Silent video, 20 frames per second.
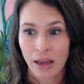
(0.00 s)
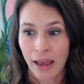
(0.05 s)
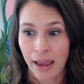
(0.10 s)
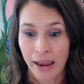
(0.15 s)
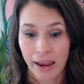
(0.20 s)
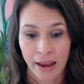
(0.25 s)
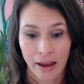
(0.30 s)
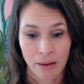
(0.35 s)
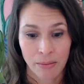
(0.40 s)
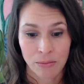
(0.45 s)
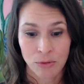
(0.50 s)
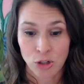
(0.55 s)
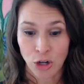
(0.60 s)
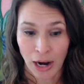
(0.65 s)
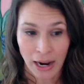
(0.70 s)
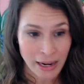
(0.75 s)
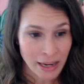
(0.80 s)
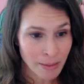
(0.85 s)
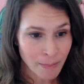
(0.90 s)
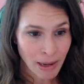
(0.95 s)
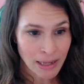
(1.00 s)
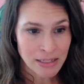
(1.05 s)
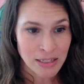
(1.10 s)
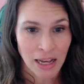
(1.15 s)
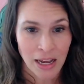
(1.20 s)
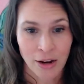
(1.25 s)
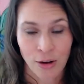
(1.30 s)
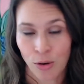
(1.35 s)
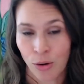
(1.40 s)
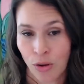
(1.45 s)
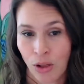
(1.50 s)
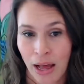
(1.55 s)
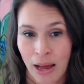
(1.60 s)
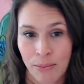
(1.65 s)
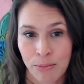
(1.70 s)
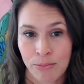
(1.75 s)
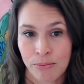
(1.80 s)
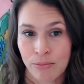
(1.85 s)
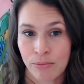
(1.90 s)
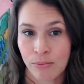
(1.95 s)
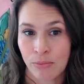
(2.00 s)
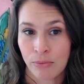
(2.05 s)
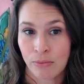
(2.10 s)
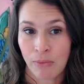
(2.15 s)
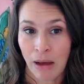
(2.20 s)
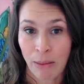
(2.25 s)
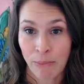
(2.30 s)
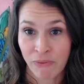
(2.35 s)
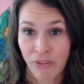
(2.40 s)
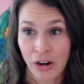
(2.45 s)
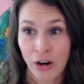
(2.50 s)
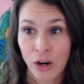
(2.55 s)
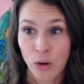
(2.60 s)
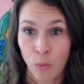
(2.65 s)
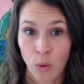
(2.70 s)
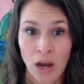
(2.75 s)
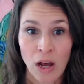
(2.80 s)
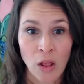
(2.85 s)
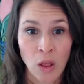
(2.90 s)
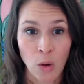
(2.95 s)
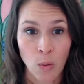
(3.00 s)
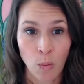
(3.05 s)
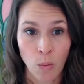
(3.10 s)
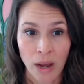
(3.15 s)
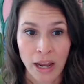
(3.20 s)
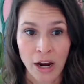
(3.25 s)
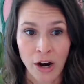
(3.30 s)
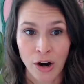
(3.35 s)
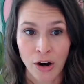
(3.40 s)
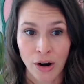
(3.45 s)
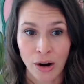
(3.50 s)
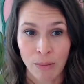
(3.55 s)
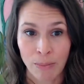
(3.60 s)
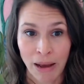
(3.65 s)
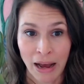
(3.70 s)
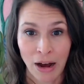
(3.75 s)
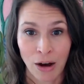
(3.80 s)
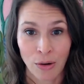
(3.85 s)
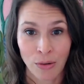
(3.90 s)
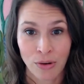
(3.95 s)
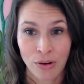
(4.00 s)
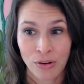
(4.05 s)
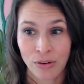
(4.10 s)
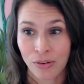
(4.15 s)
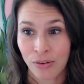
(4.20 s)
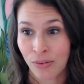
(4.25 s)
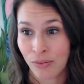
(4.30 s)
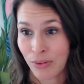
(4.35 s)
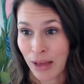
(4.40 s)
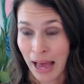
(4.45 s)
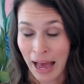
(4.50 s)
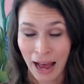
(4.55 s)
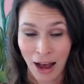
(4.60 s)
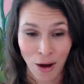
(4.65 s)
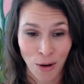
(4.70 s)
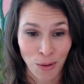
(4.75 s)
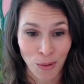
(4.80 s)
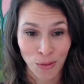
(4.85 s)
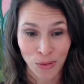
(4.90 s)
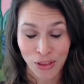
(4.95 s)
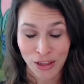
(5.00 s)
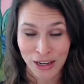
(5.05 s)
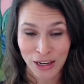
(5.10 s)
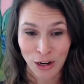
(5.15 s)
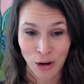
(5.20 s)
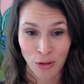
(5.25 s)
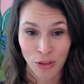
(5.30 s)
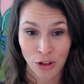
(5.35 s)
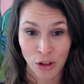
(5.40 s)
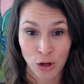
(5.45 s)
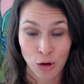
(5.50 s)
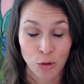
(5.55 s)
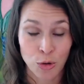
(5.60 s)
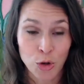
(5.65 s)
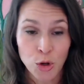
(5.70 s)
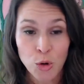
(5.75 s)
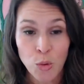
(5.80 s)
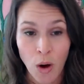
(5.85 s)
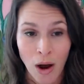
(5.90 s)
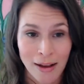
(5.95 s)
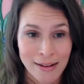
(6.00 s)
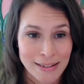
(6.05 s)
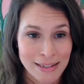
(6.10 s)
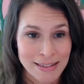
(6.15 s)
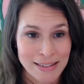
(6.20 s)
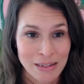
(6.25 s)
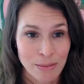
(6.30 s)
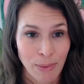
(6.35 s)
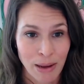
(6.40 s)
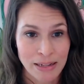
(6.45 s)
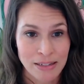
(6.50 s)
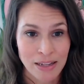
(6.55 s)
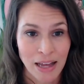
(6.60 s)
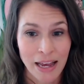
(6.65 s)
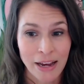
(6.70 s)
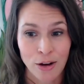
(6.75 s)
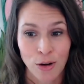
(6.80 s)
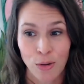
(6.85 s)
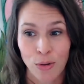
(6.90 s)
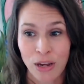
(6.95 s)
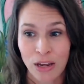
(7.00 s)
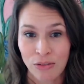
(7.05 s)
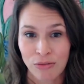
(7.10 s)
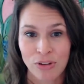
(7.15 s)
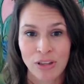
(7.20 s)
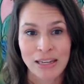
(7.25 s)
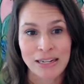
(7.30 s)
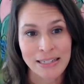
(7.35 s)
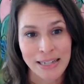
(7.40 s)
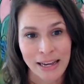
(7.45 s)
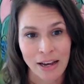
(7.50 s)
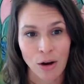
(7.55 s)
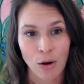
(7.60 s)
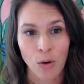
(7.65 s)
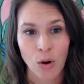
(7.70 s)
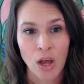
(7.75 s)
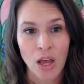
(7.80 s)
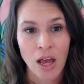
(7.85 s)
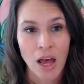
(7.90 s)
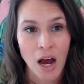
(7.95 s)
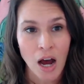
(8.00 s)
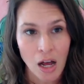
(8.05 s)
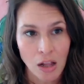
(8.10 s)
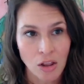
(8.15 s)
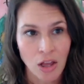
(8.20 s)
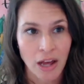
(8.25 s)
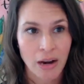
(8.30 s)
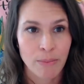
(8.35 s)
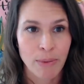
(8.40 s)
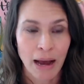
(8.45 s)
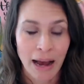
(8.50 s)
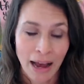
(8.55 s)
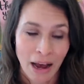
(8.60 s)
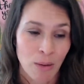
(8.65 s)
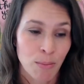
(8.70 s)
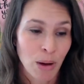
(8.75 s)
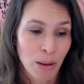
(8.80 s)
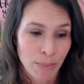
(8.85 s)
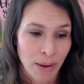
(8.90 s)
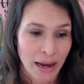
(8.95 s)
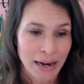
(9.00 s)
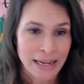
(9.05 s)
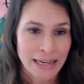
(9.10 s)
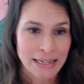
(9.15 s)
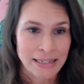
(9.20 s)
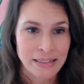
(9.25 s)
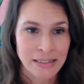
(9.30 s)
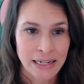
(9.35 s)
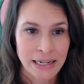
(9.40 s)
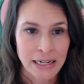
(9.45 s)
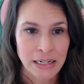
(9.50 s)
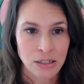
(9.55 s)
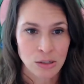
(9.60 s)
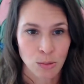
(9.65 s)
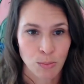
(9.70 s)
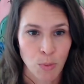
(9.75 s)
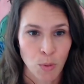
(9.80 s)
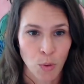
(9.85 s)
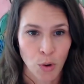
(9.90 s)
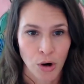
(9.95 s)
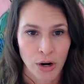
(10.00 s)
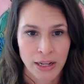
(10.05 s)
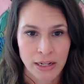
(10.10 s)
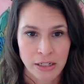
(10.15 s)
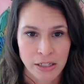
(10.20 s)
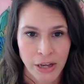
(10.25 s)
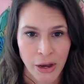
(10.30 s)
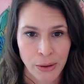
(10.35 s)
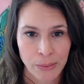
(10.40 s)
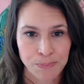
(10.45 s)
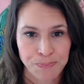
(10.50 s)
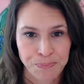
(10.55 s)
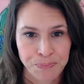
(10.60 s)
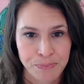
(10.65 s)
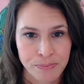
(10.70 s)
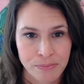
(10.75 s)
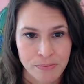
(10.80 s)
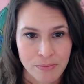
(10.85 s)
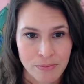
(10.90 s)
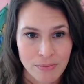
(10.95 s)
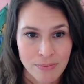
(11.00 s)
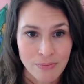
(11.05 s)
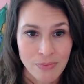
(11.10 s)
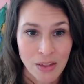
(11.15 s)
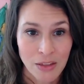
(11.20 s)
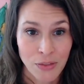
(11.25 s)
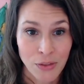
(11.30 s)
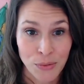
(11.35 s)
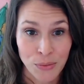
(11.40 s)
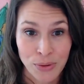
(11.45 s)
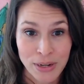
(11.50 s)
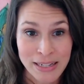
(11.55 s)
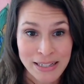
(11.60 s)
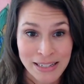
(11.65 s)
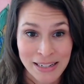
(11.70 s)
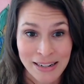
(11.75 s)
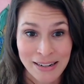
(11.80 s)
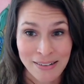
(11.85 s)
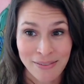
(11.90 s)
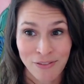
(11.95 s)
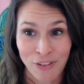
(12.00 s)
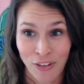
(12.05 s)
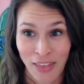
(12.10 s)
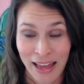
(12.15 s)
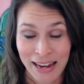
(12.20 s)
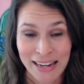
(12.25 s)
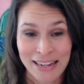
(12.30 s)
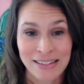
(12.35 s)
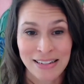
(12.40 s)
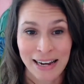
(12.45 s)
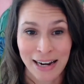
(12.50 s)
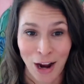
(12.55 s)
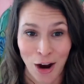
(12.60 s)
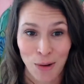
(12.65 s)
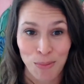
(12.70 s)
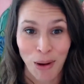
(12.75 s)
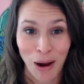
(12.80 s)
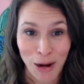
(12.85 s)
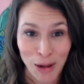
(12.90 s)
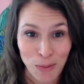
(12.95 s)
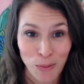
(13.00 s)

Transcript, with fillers: am tracking my cycle, I'm I'm very well aware about how the you know the little nuances in my cycle can really tell a lot about how my body is needing support. And so the reason for that is like our body